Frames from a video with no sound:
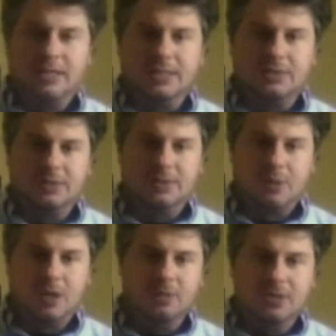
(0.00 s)
So there's
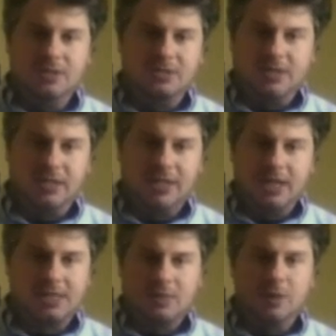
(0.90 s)
part of me that's like,
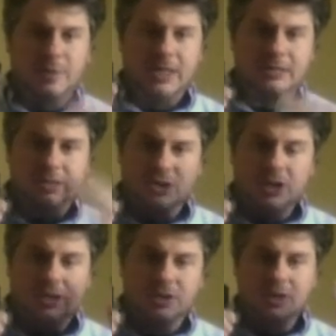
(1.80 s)
yes, I want to make this
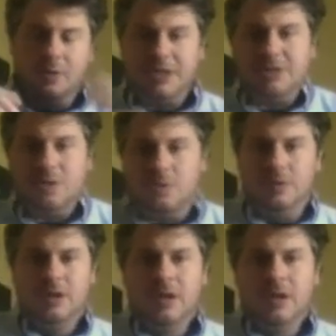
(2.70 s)
change. No, I don't.